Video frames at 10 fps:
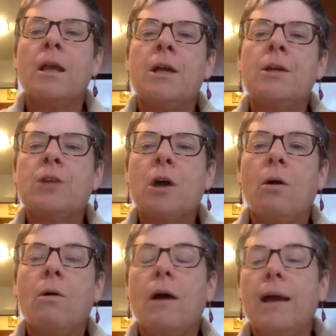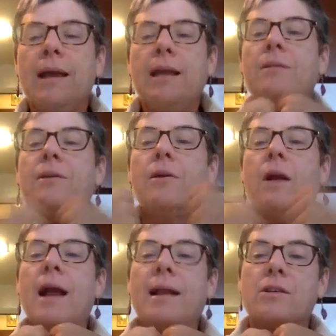So either
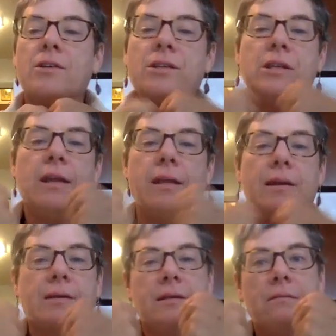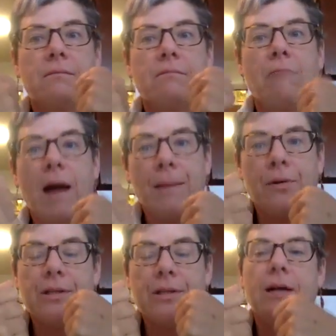I can just see that as my
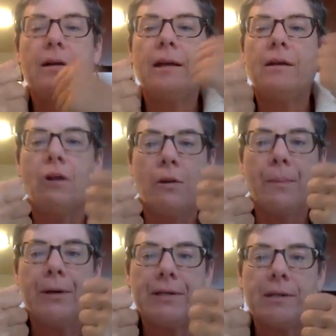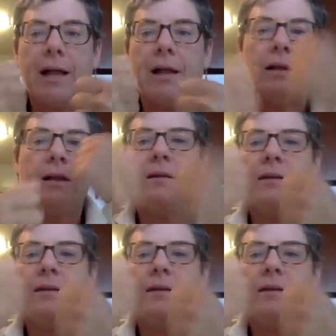personality and her personality and the